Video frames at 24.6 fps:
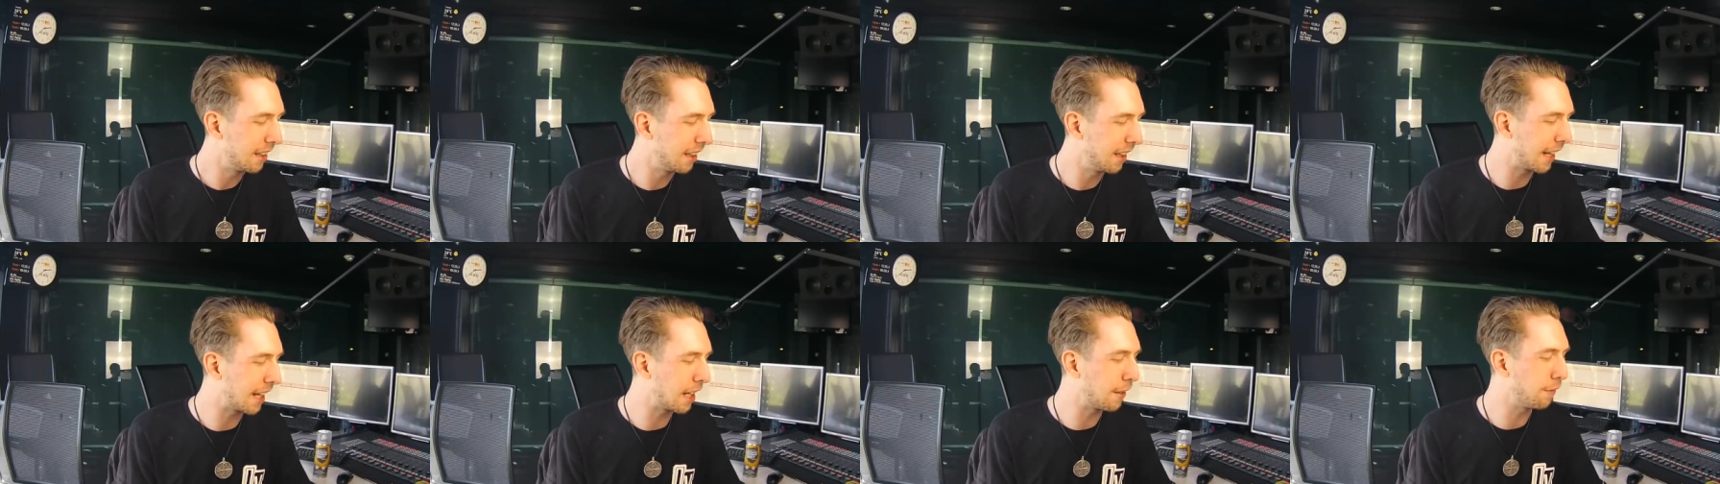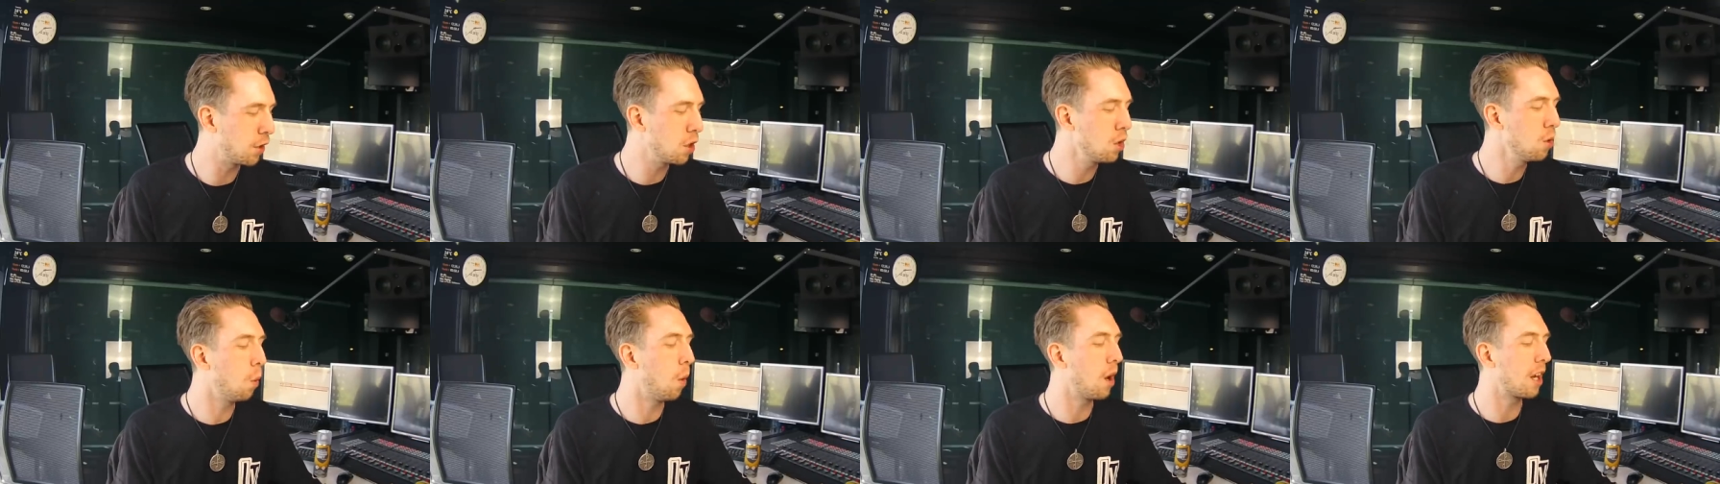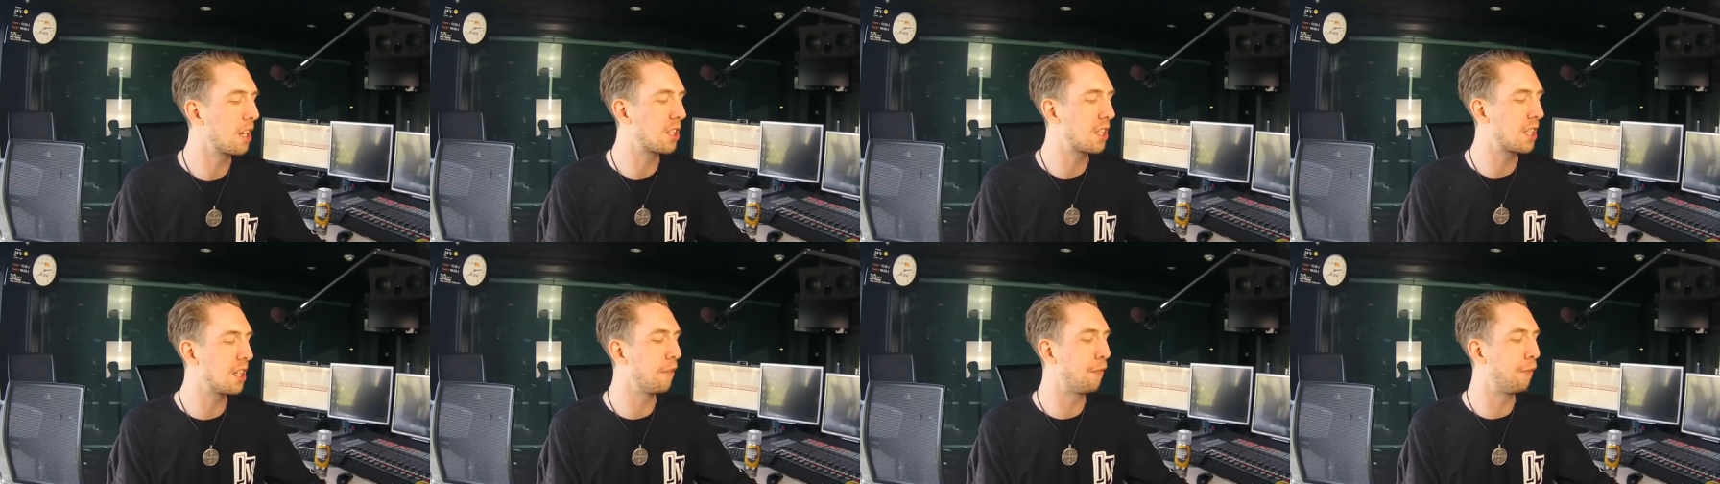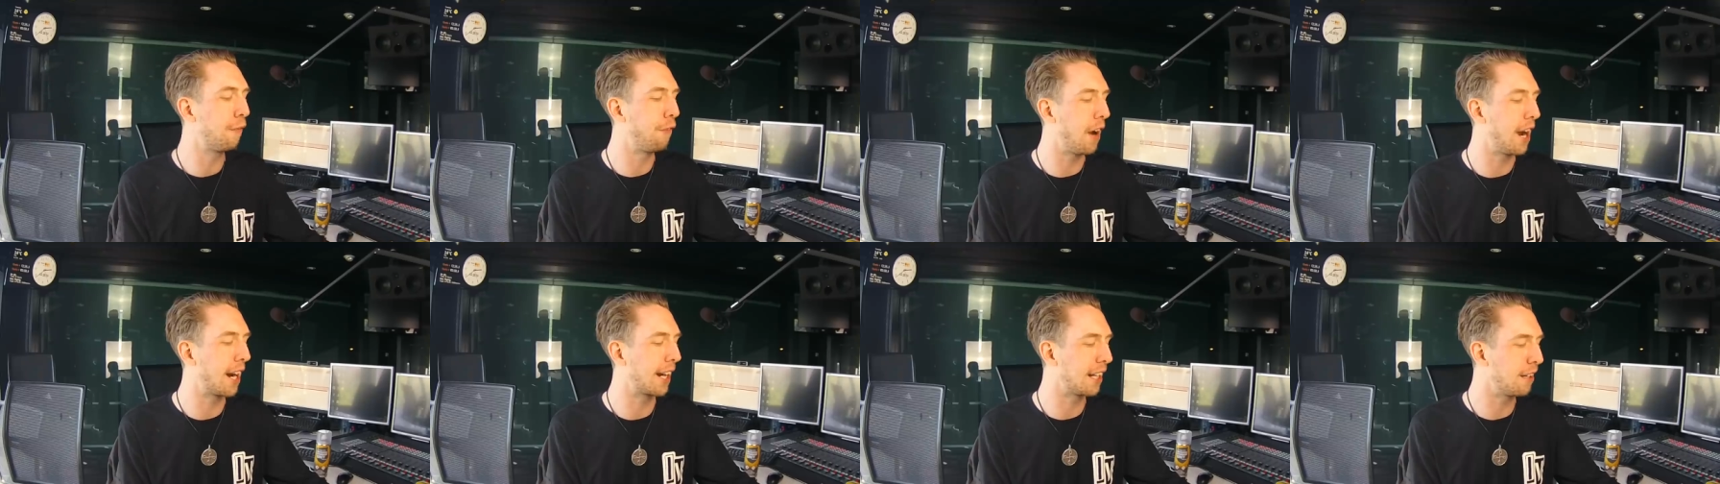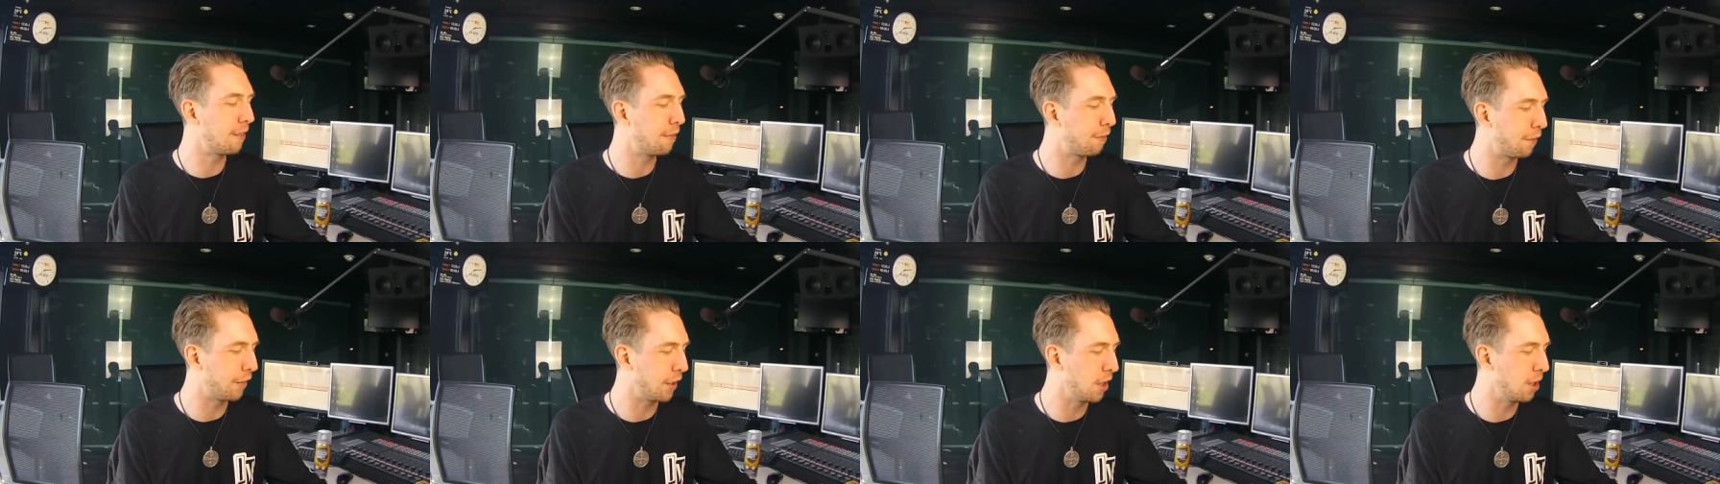Like, if you watch the
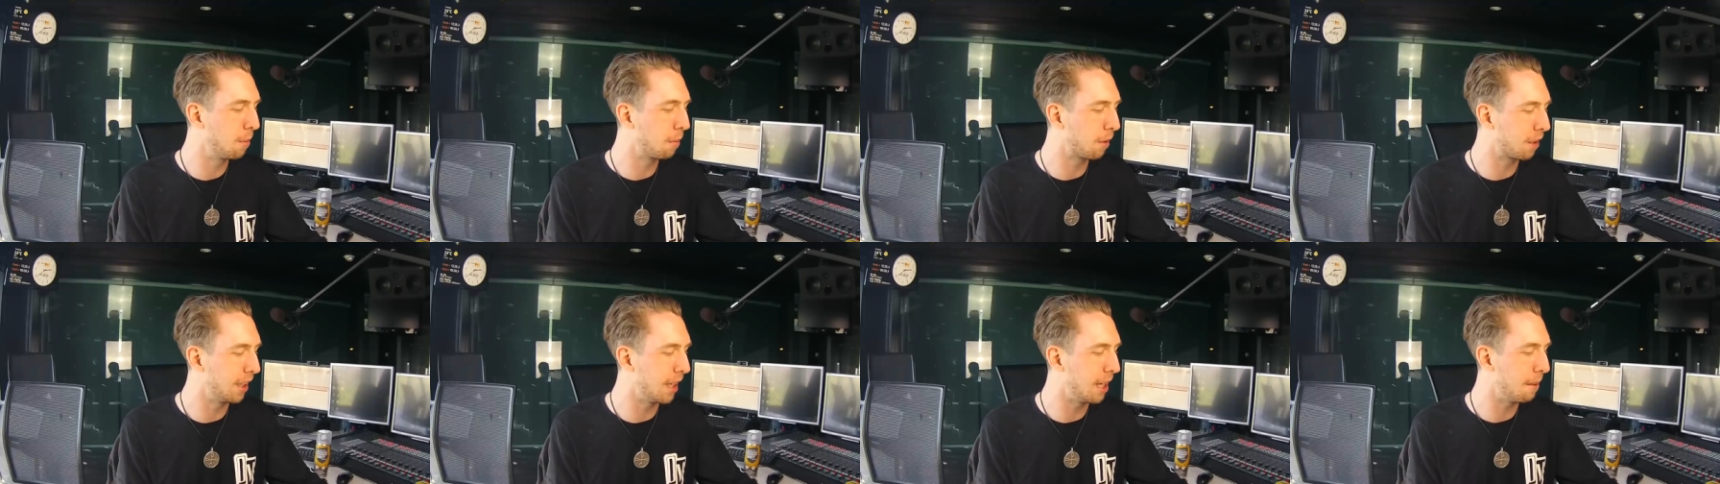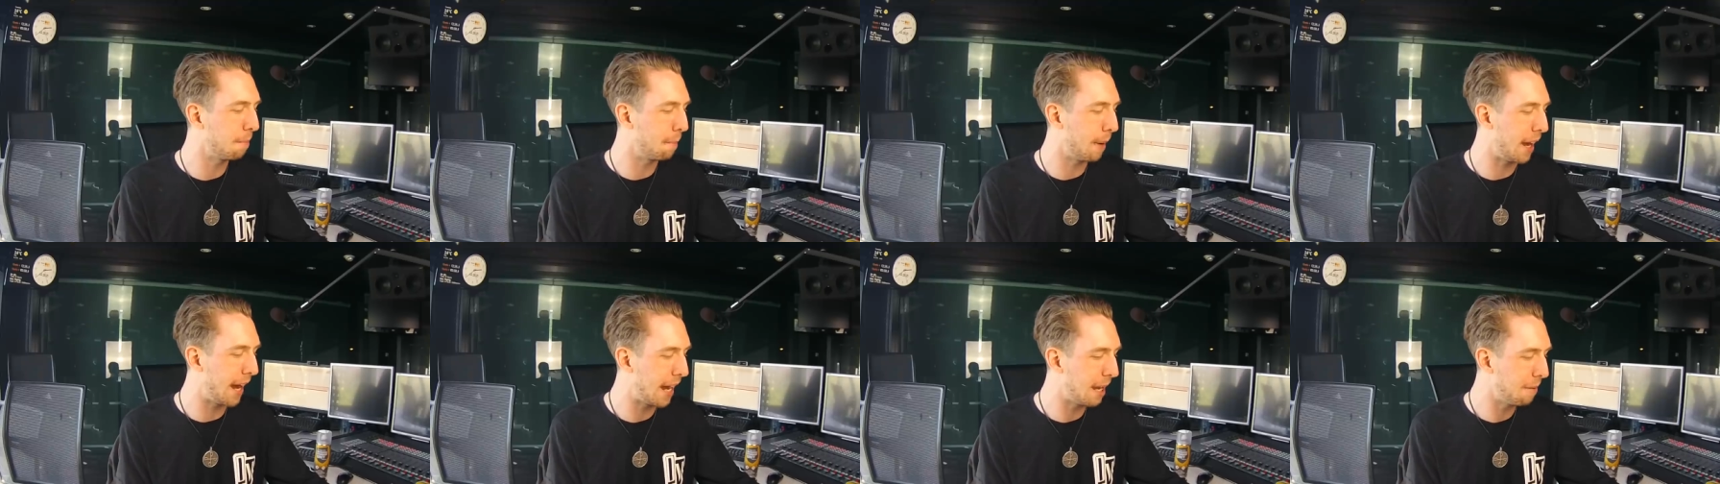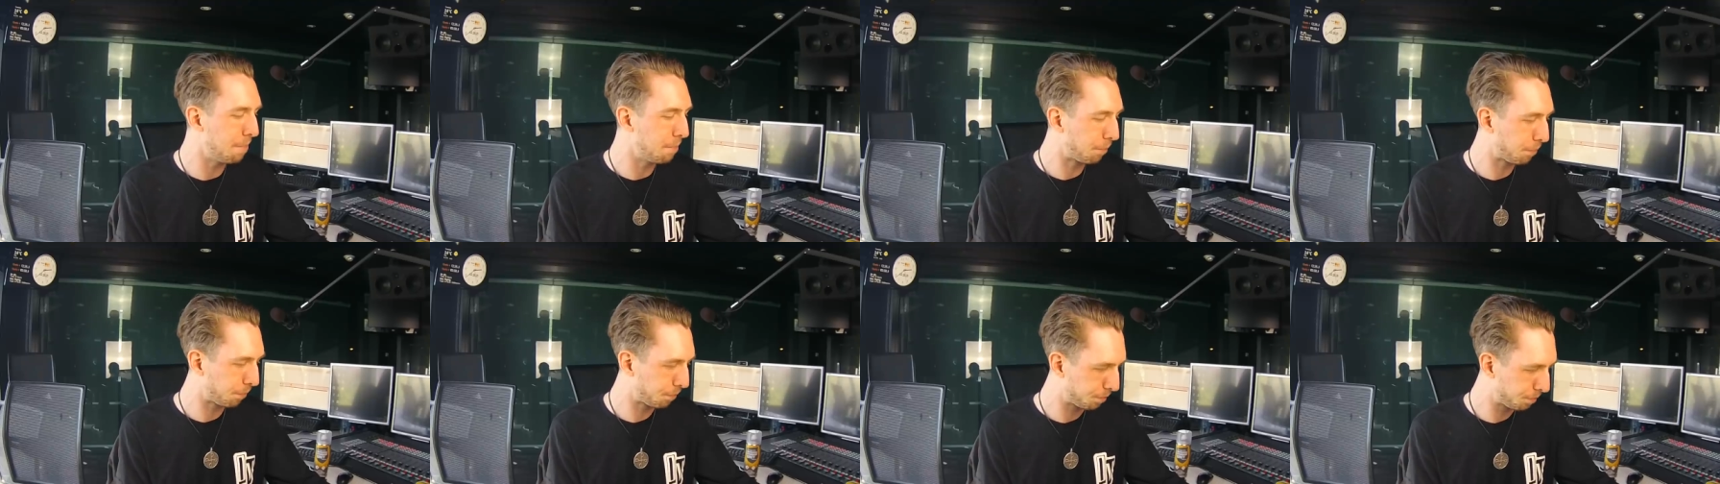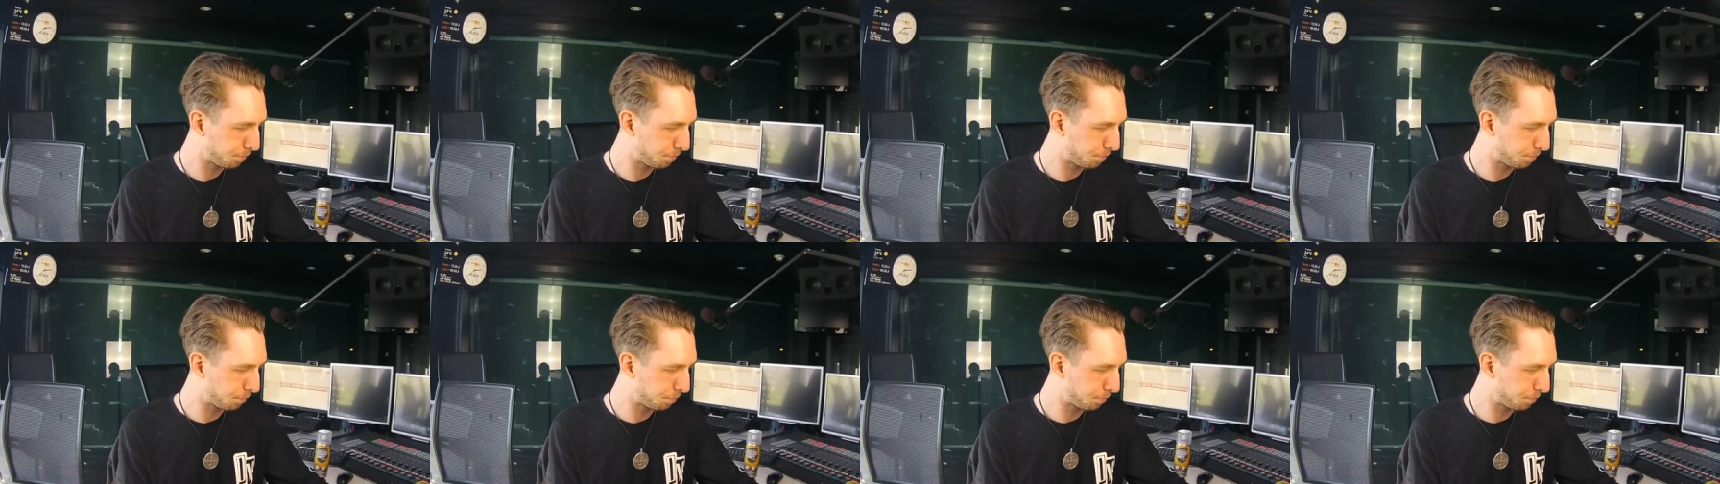fucking film clip, man,